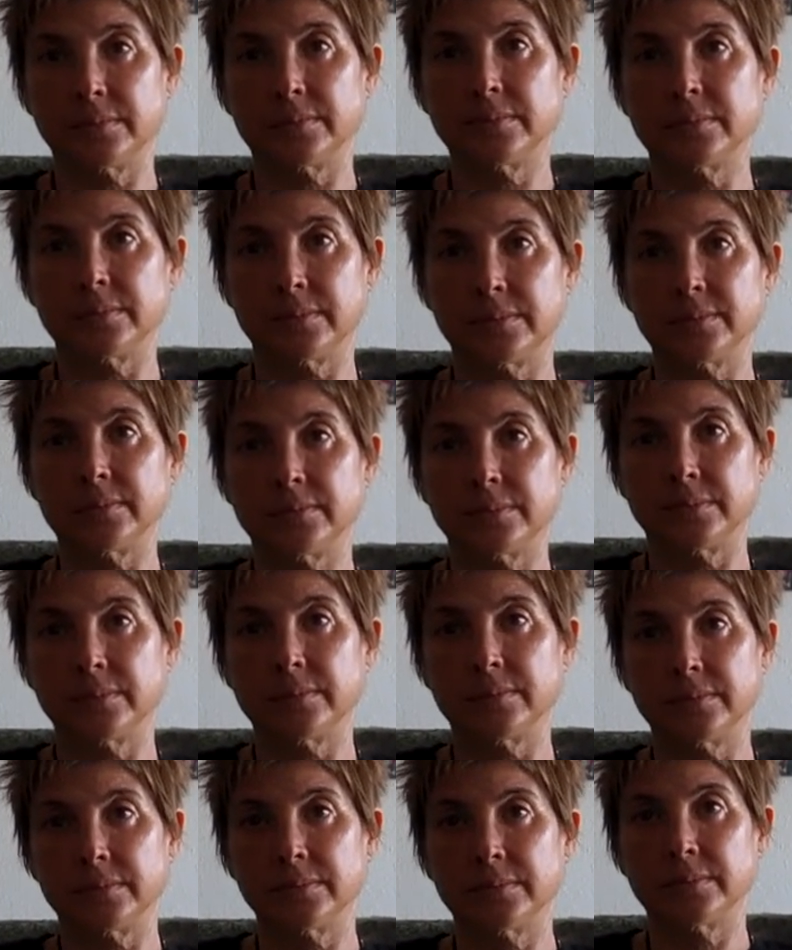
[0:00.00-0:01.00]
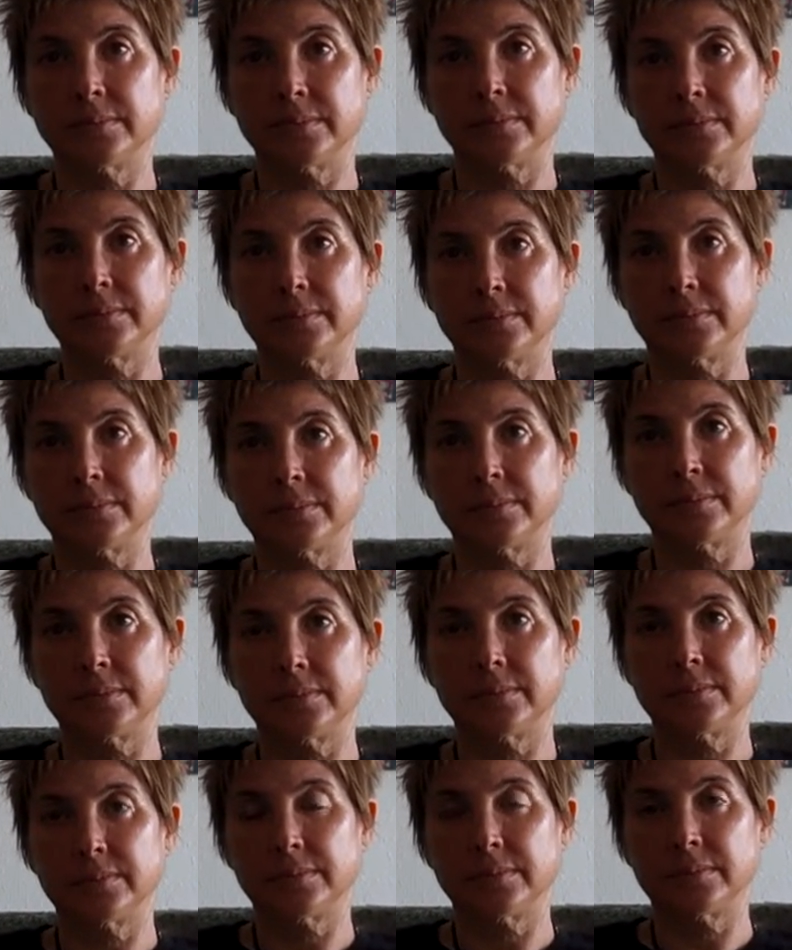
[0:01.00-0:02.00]
or to one of the conflicts,
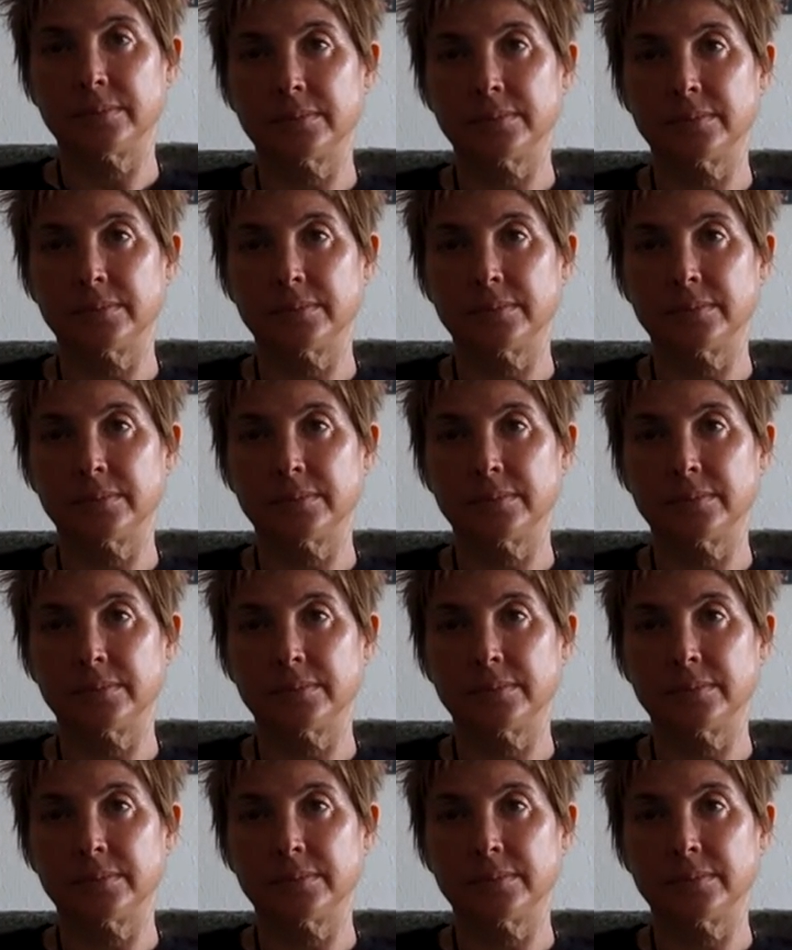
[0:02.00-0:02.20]
more